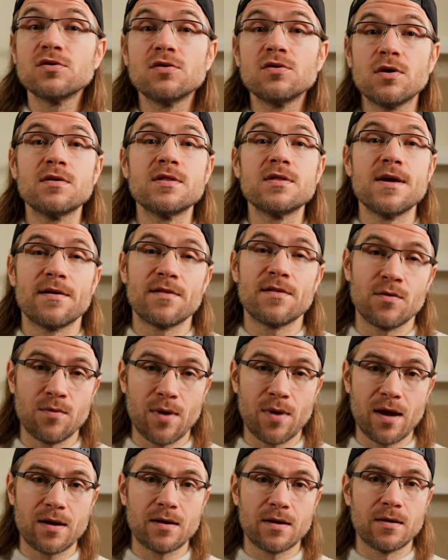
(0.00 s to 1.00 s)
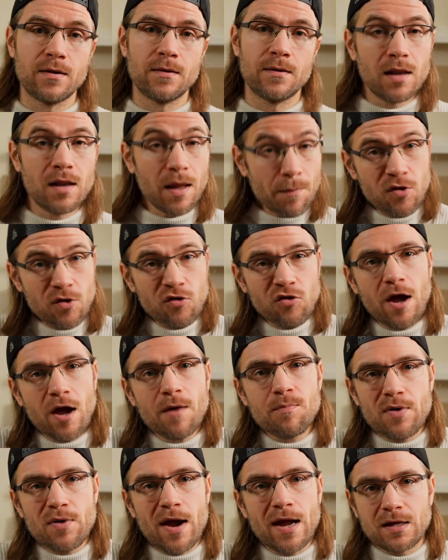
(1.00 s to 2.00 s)
to look the other way. Let me share a
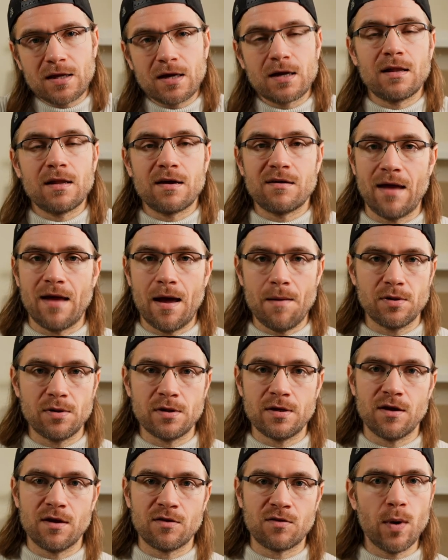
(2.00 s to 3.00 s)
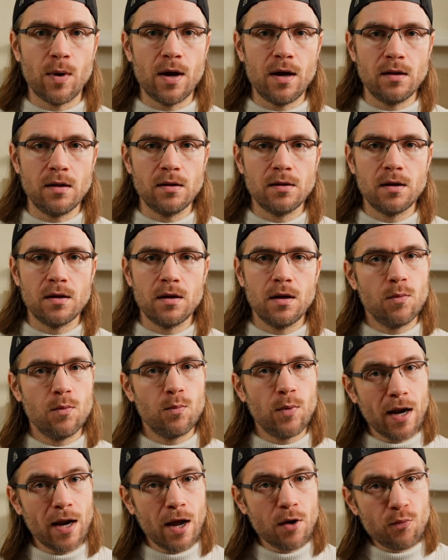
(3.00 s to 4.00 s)
practical example here as well.
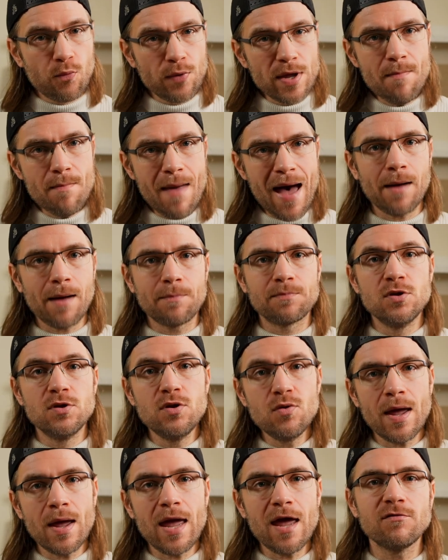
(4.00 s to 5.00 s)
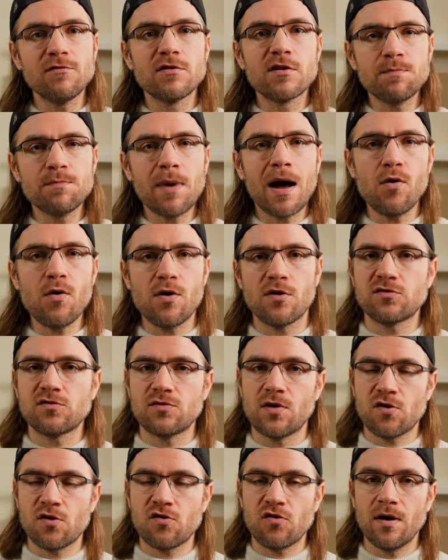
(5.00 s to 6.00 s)
When I remapped New Haven's power
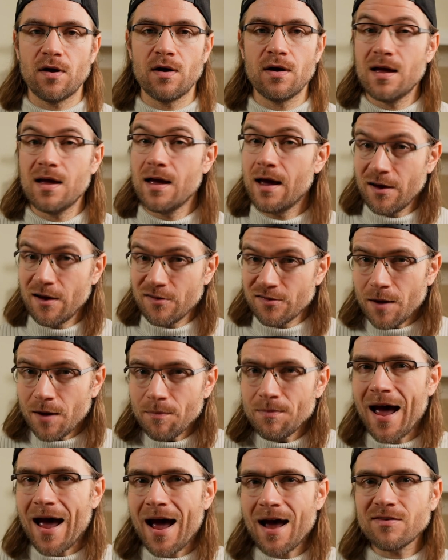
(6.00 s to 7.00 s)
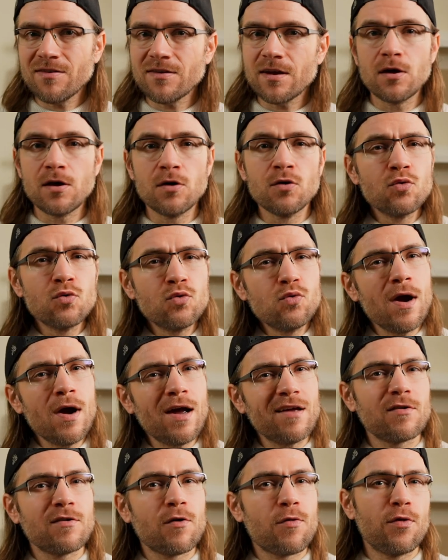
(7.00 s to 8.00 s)
structure, I stopped asking who
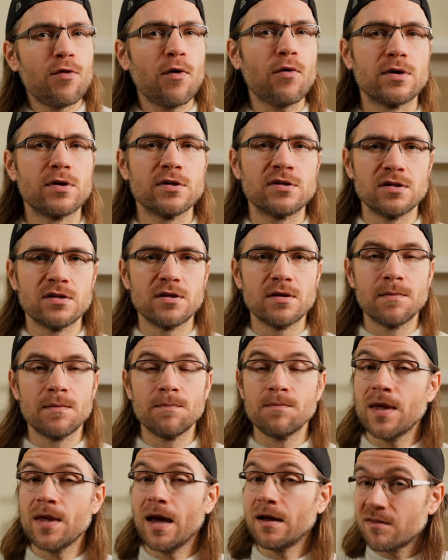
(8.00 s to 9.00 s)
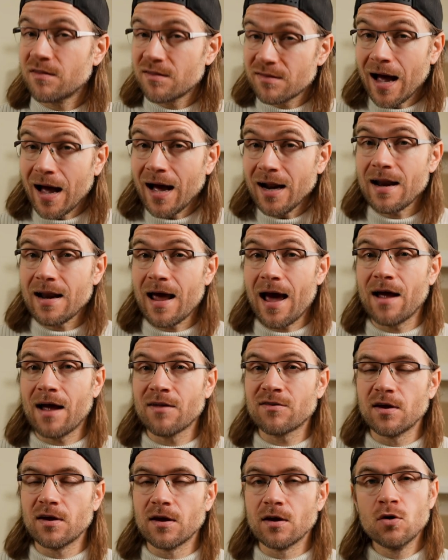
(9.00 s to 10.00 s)
has authority and started
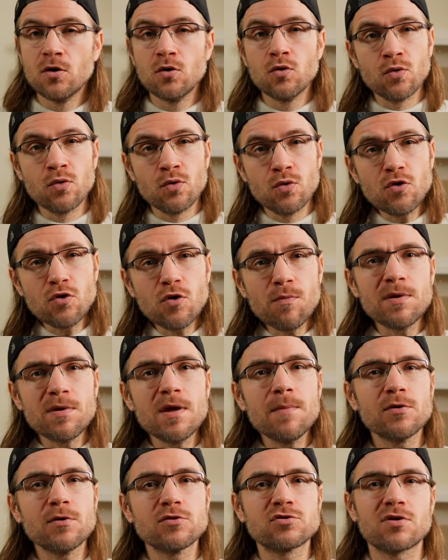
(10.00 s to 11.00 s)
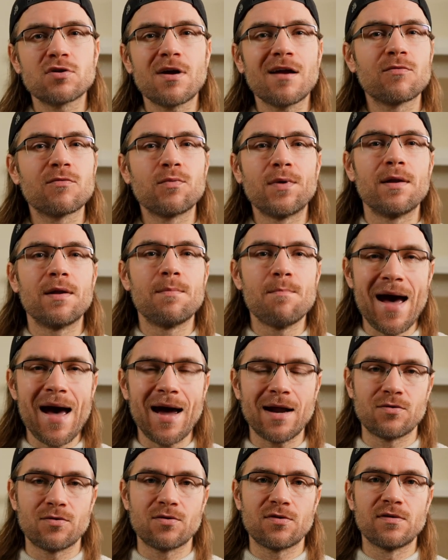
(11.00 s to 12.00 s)
asking who do people trust when it
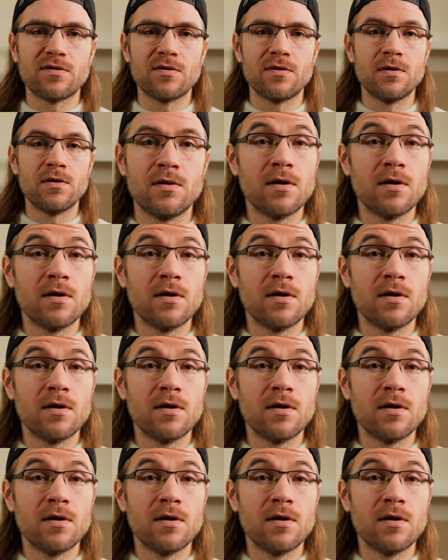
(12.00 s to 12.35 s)
matters.